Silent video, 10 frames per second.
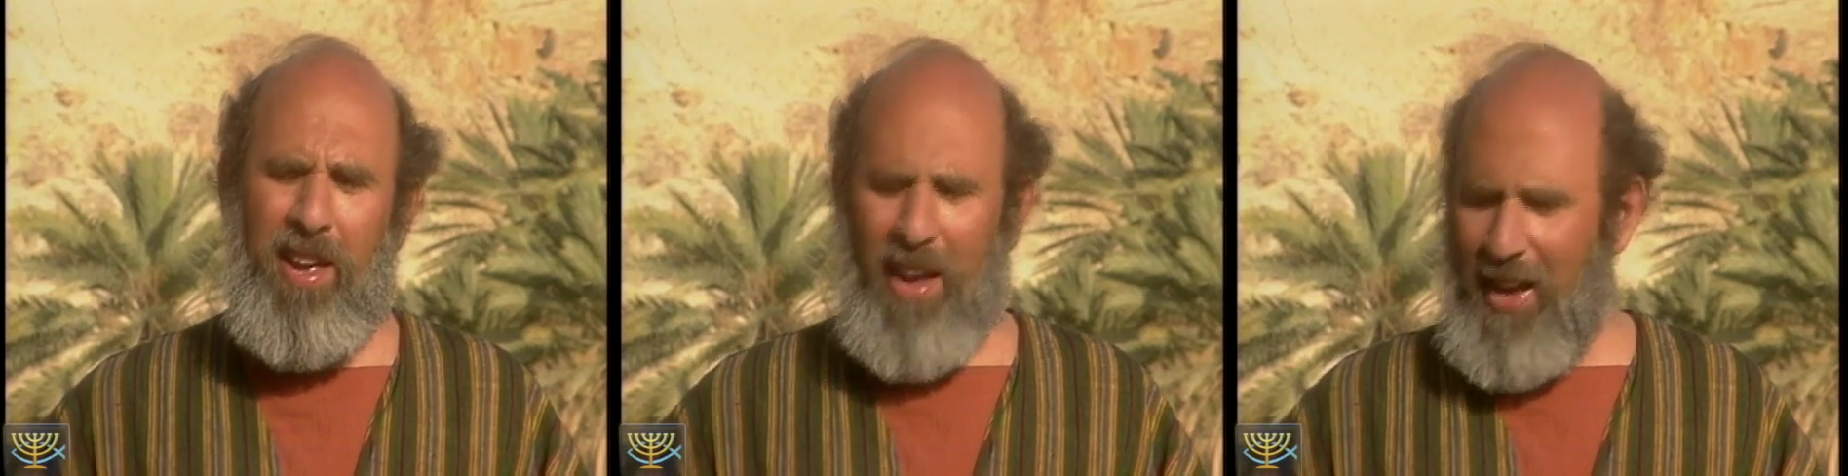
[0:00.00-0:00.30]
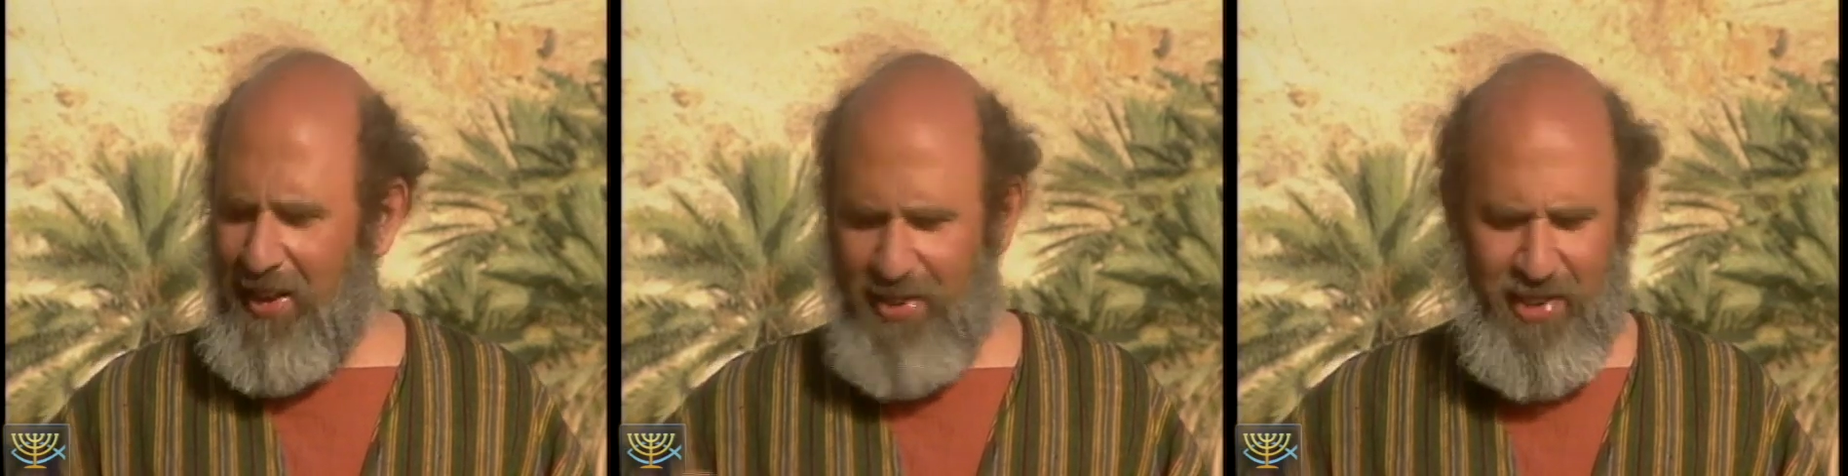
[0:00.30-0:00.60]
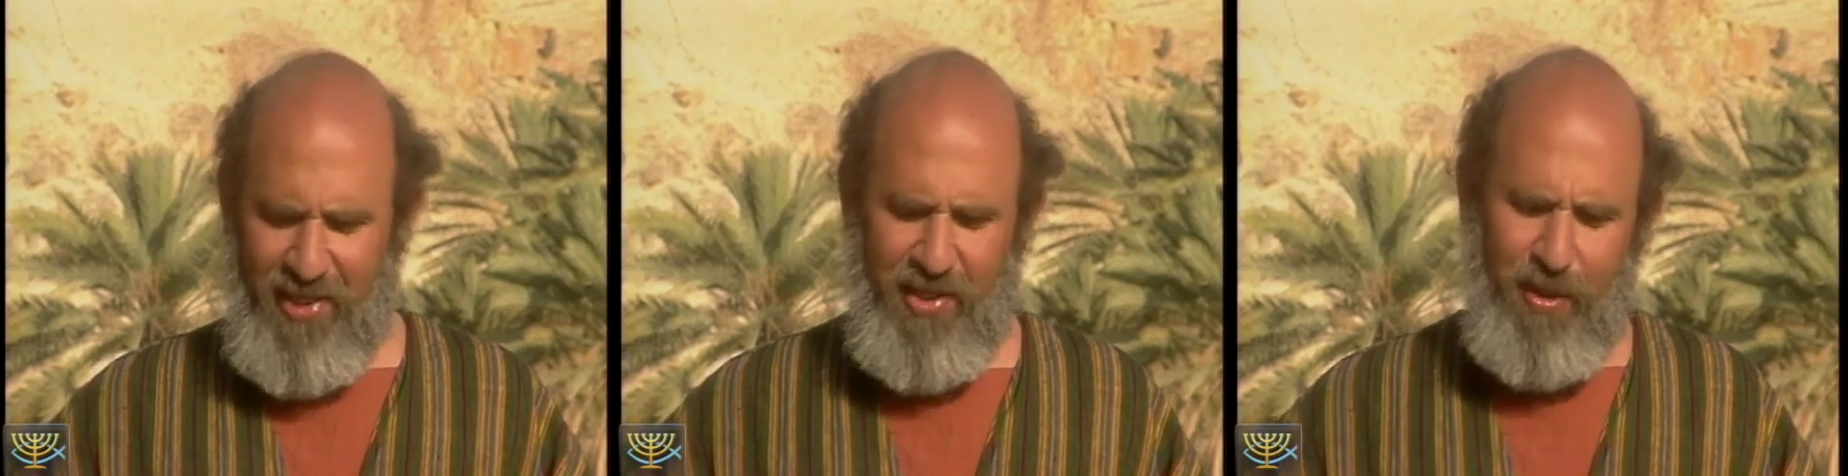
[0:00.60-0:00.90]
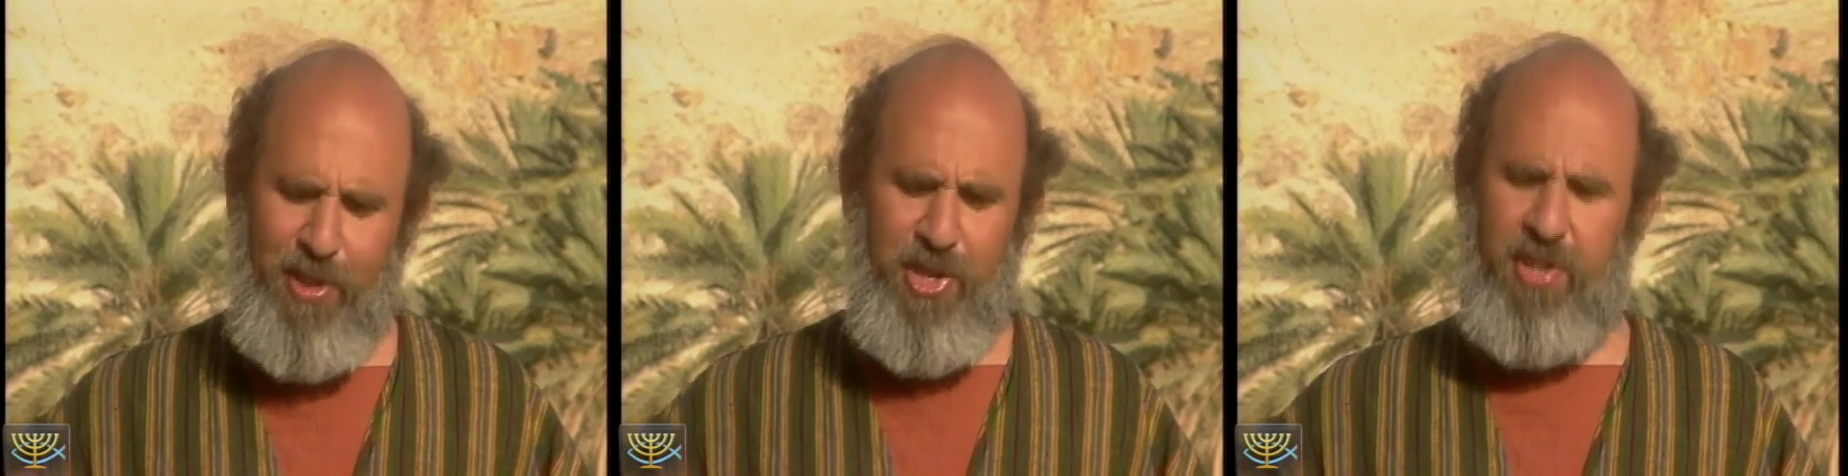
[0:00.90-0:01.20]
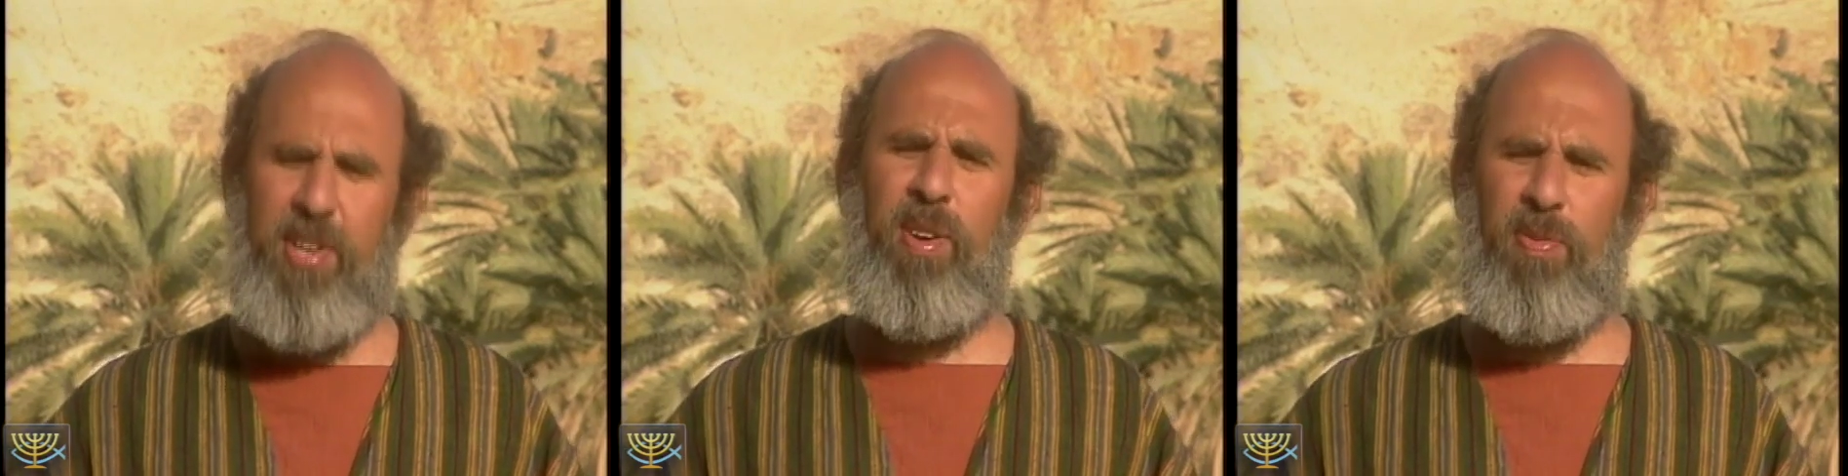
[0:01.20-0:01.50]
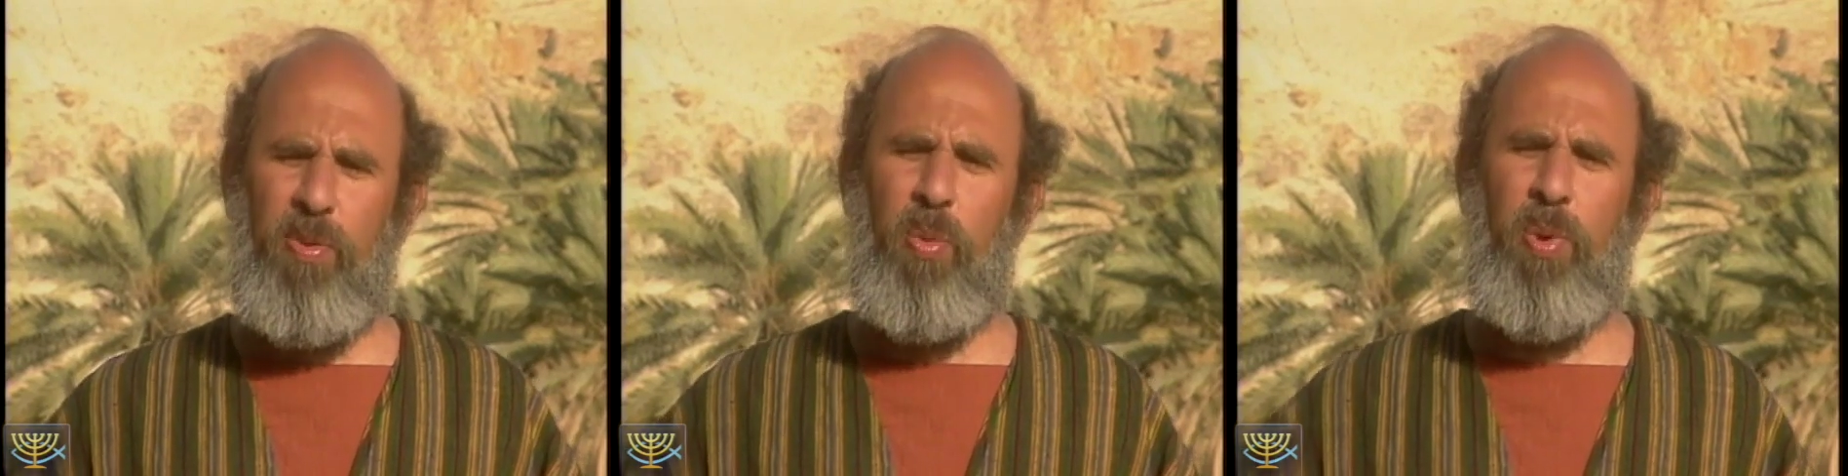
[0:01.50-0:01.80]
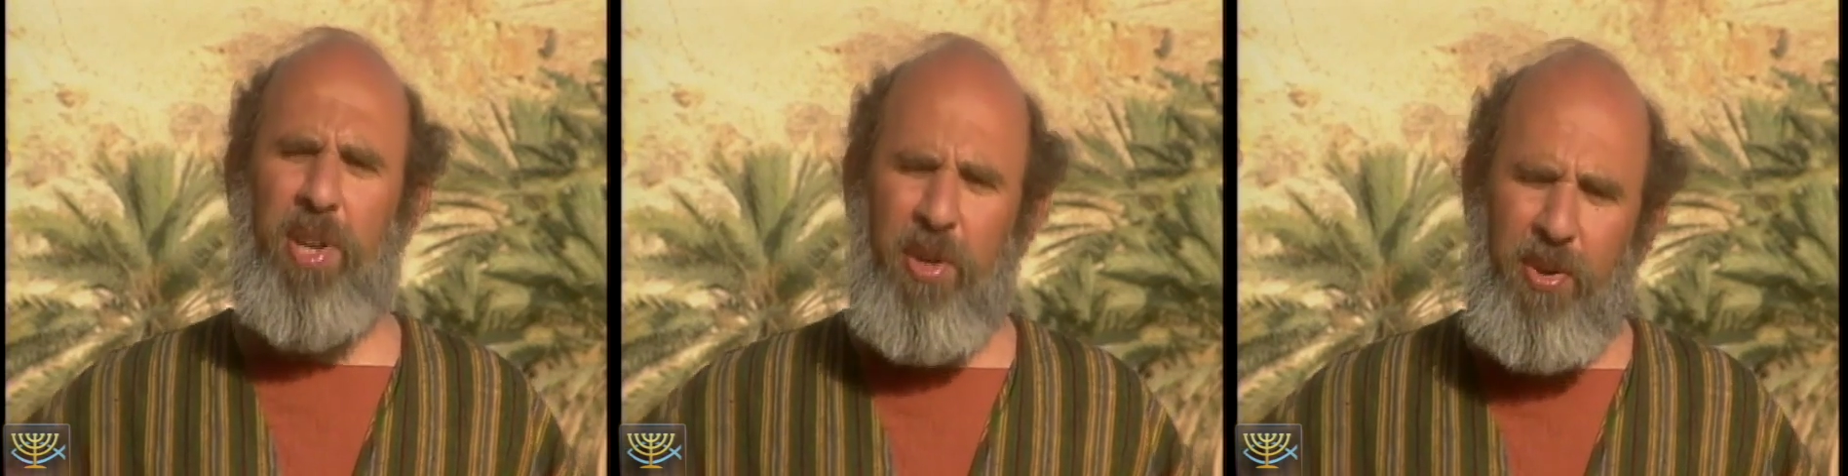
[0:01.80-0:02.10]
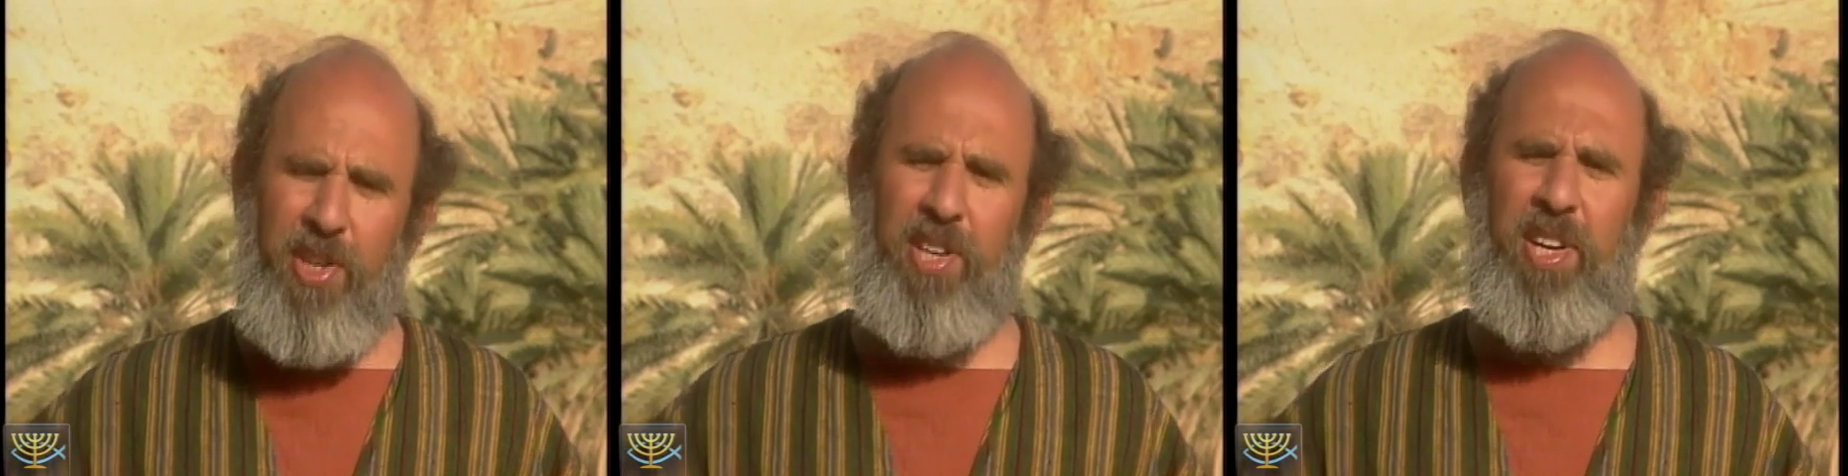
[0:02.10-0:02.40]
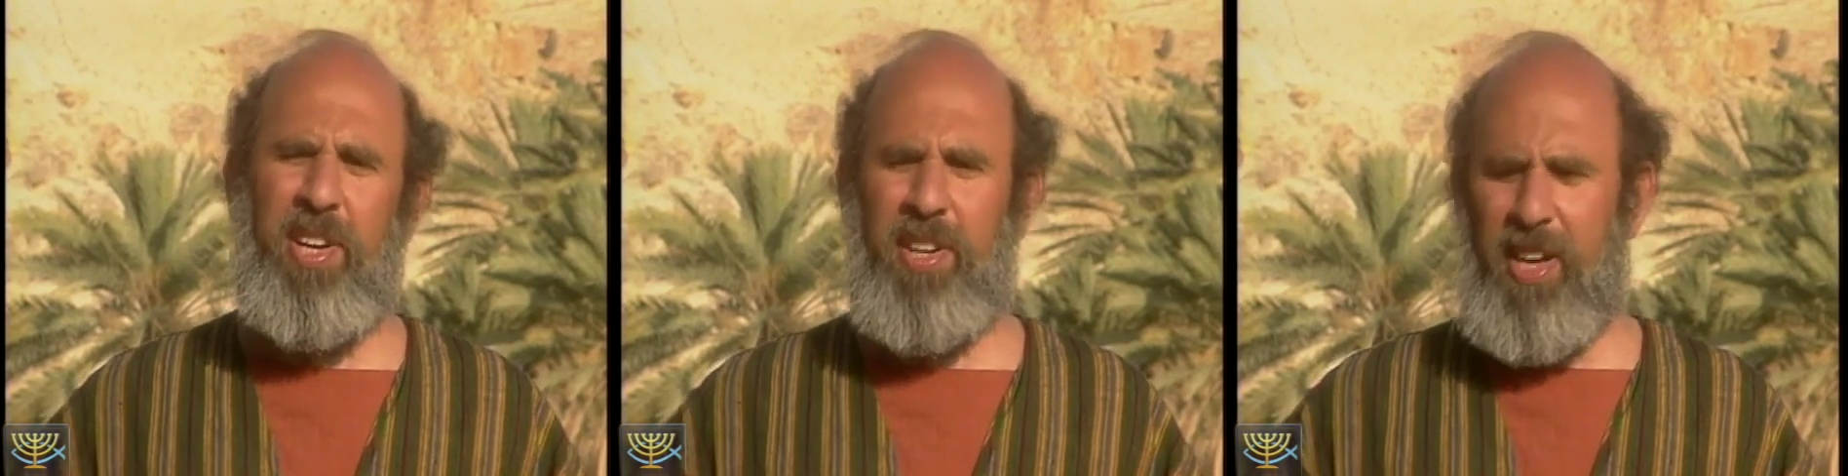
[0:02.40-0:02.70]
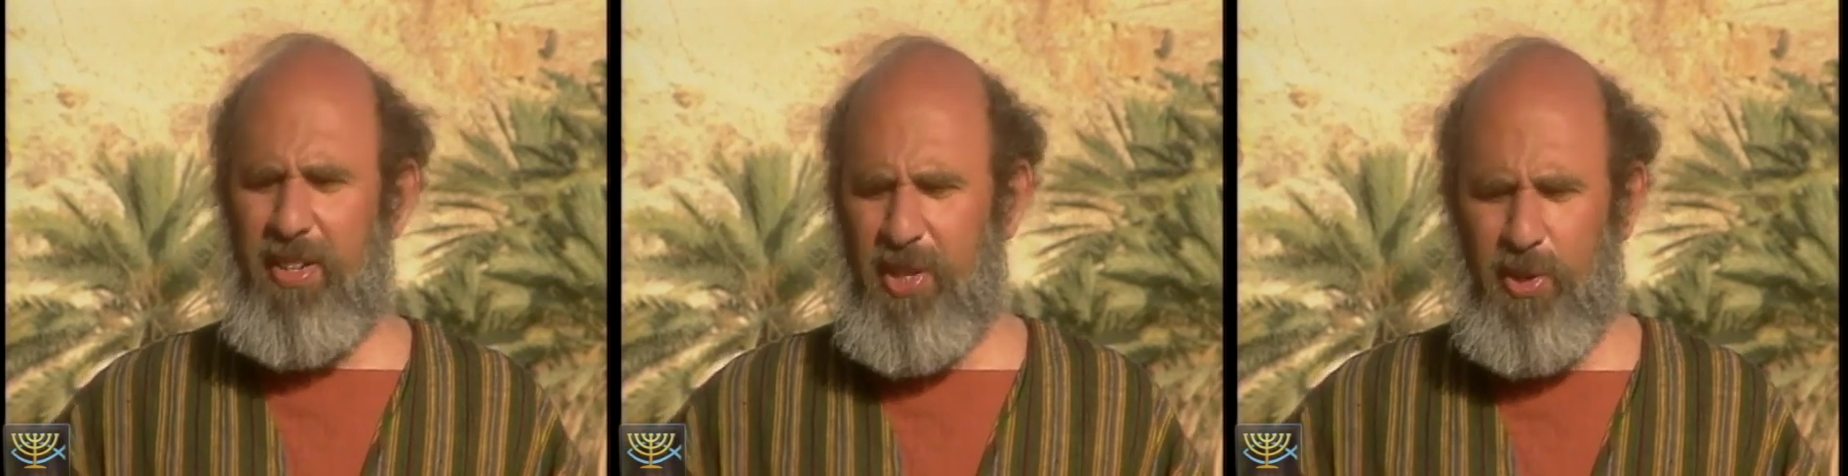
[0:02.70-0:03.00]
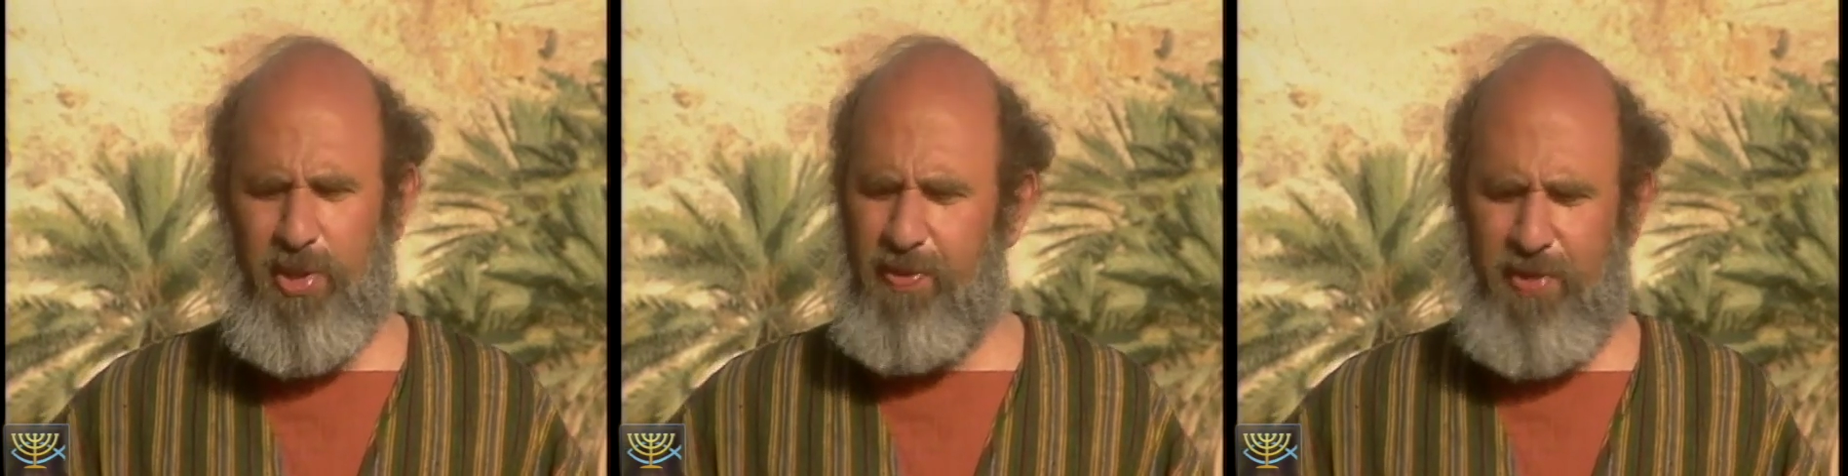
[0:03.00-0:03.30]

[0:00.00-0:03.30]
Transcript: And uh, there is a tearful reunion, and, and Joseph